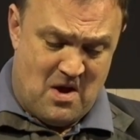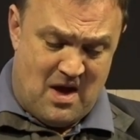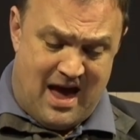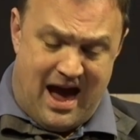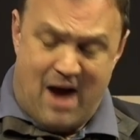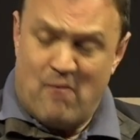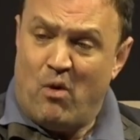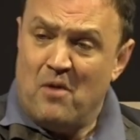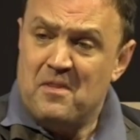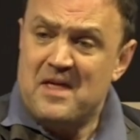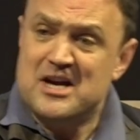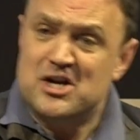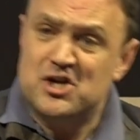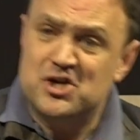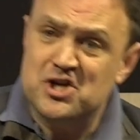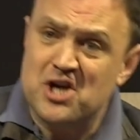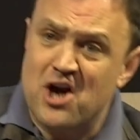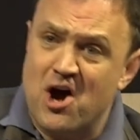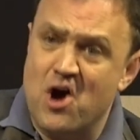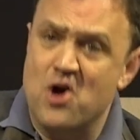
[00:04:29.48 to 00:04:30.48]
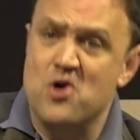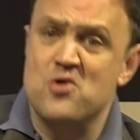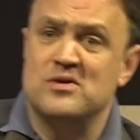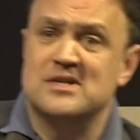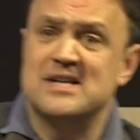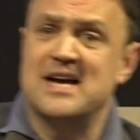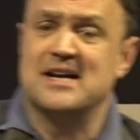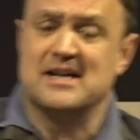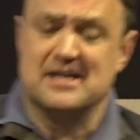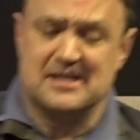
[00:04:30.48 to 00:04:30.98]
And what they show,
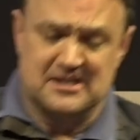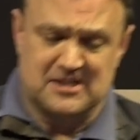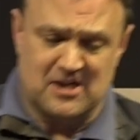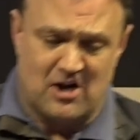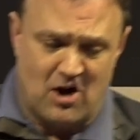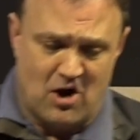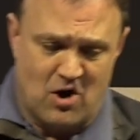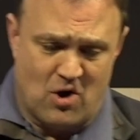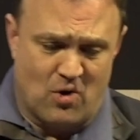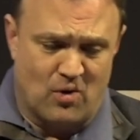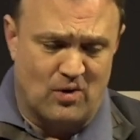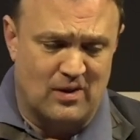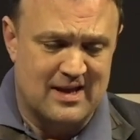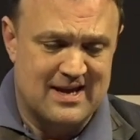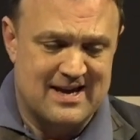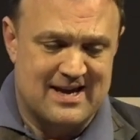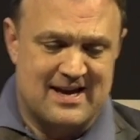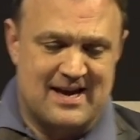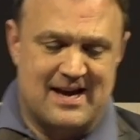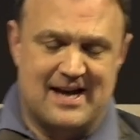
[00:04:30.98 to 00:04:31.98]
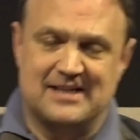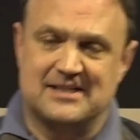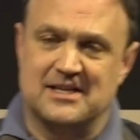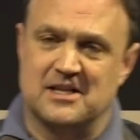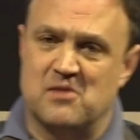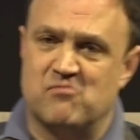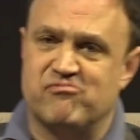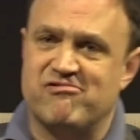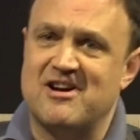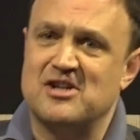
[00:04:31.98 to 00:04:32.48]
taken as a whole, is that
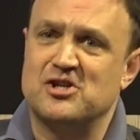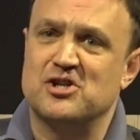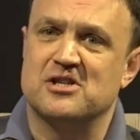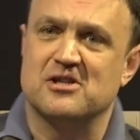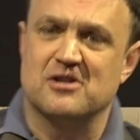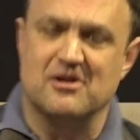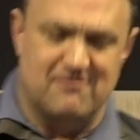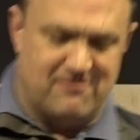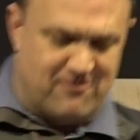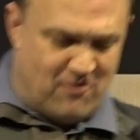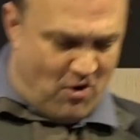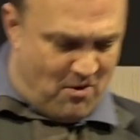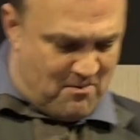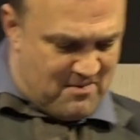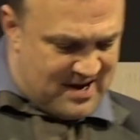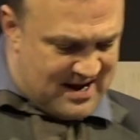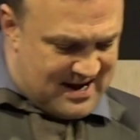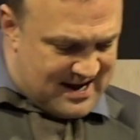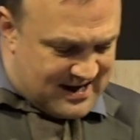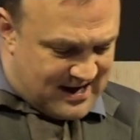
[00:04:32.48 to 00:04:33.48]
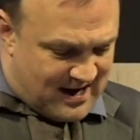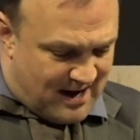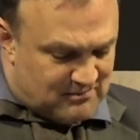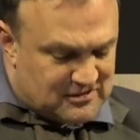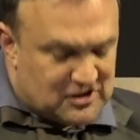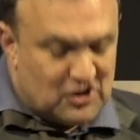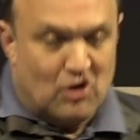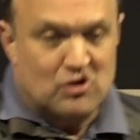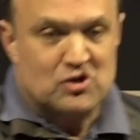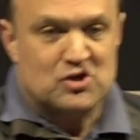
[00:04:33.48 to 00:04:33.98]
the pressure to conform comes
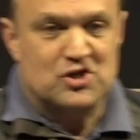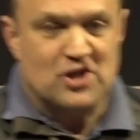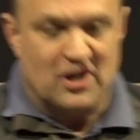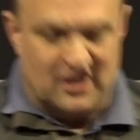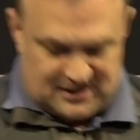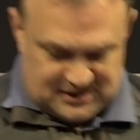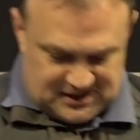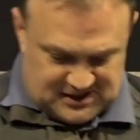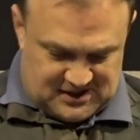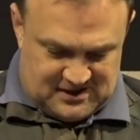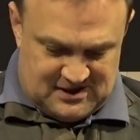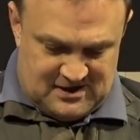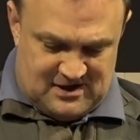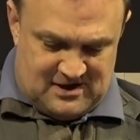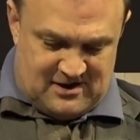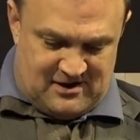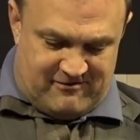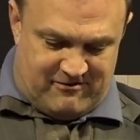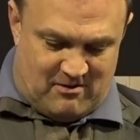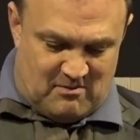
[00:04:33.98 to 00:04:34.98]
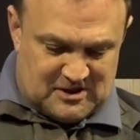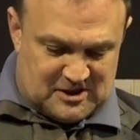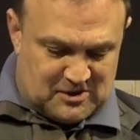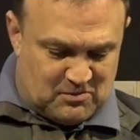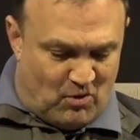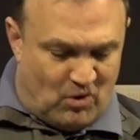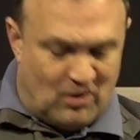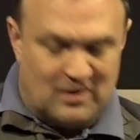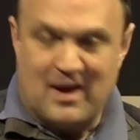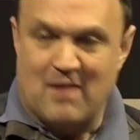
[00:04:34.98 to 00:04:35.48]
not just from a
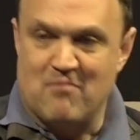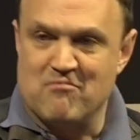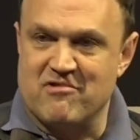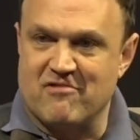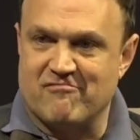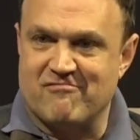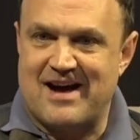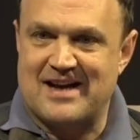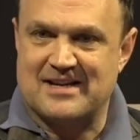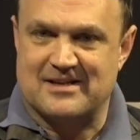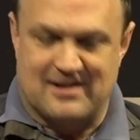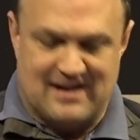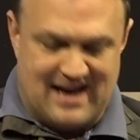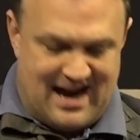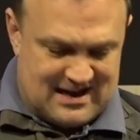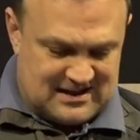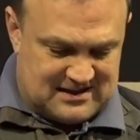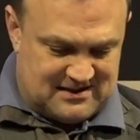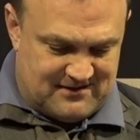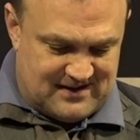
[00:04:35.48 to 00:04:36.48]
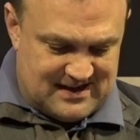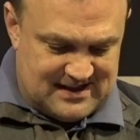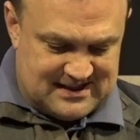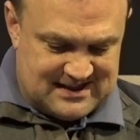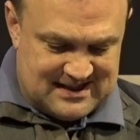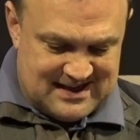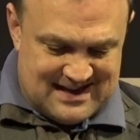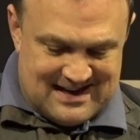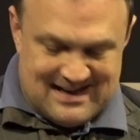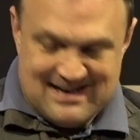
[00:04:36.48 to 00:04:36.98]
small number of radical activists,
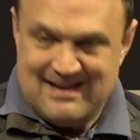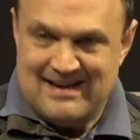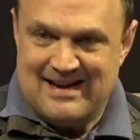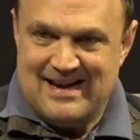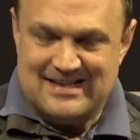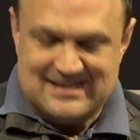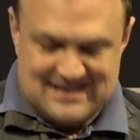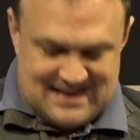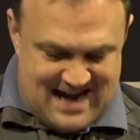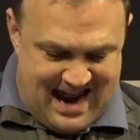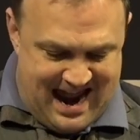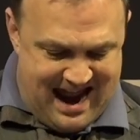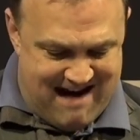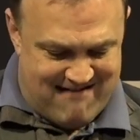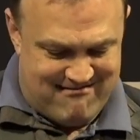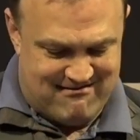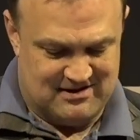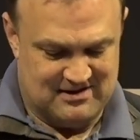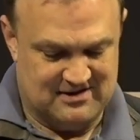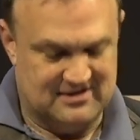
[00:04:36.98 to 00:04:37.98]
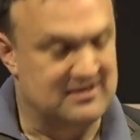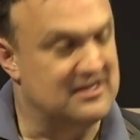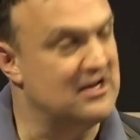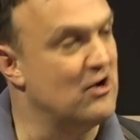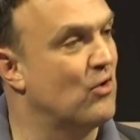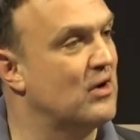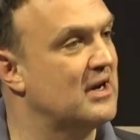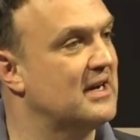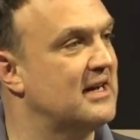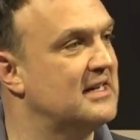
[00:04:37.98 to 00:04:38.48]
it's inherent to the
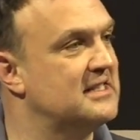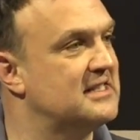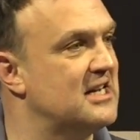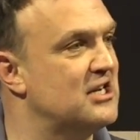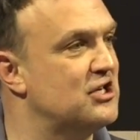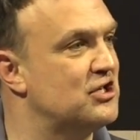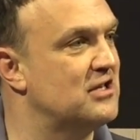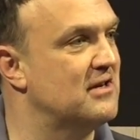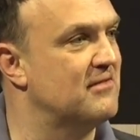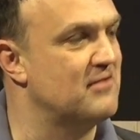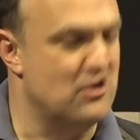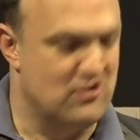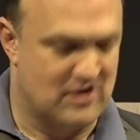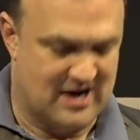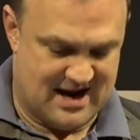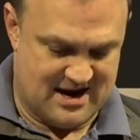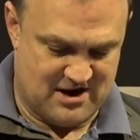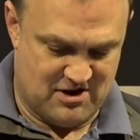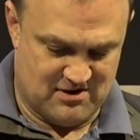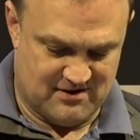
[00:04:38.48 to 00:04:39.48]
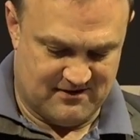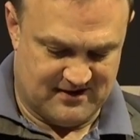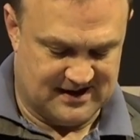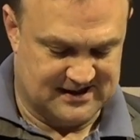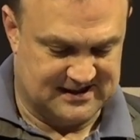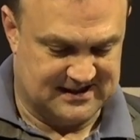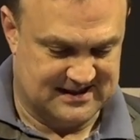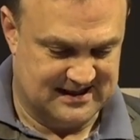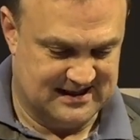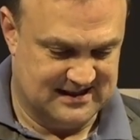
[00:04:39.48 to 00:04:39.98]
organization of UK
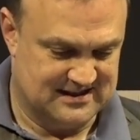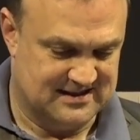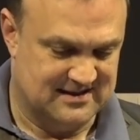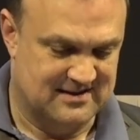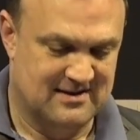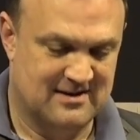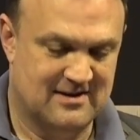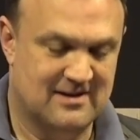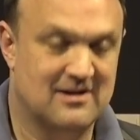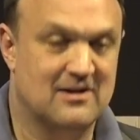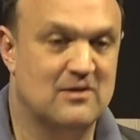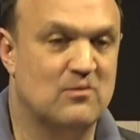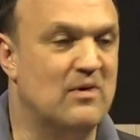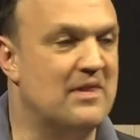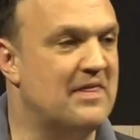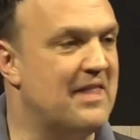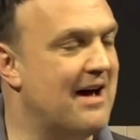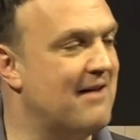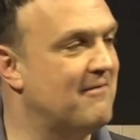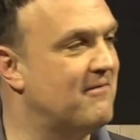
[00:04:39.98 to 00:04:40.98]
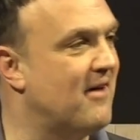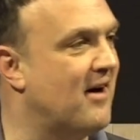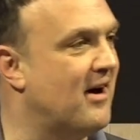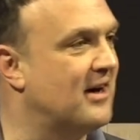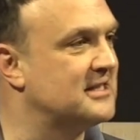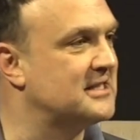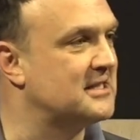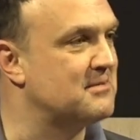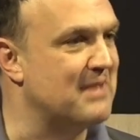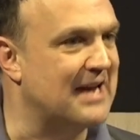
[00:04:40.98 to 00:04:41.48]
universities with their
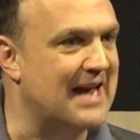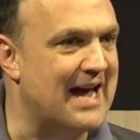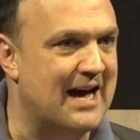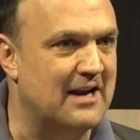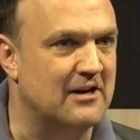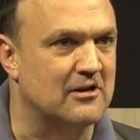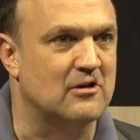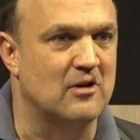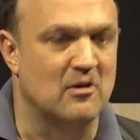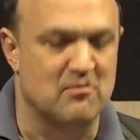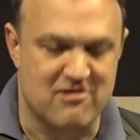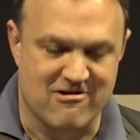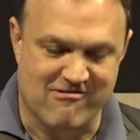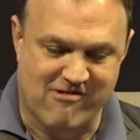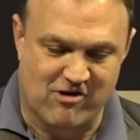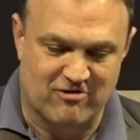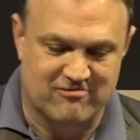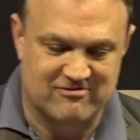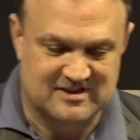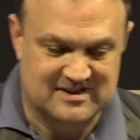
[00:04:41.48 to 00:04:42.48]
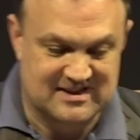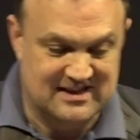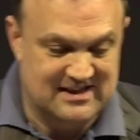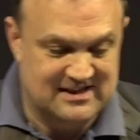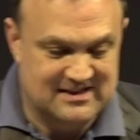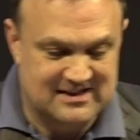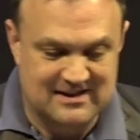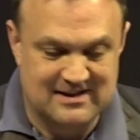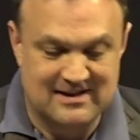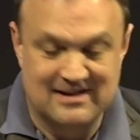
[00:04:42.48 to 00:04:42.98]
vast mechanical
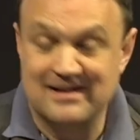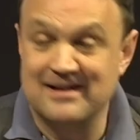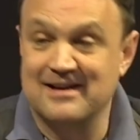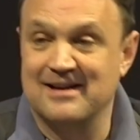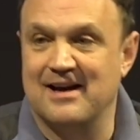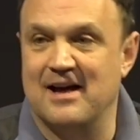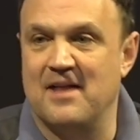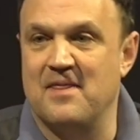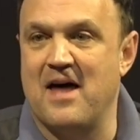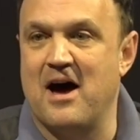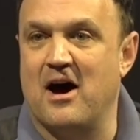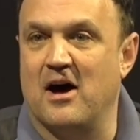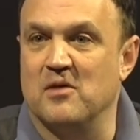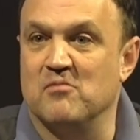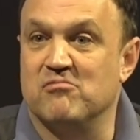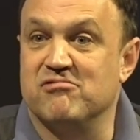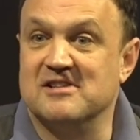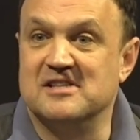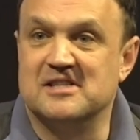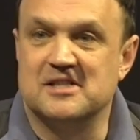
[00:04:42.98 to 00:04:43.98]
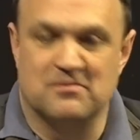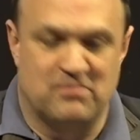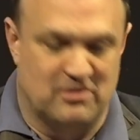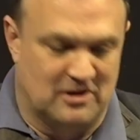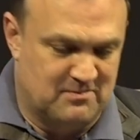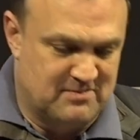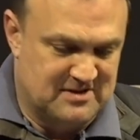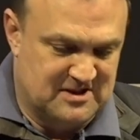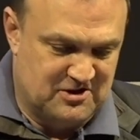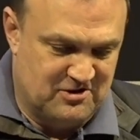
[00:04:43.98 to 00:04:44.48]
bureaucracies and their
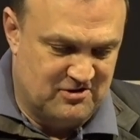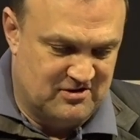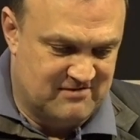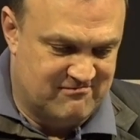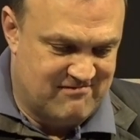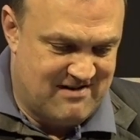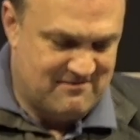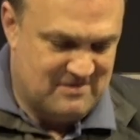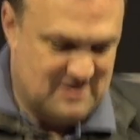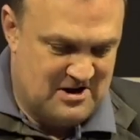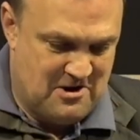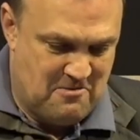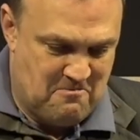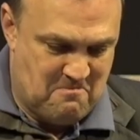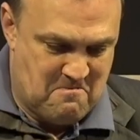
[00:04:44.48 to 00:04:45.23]
unprincipled pursuit of revenue.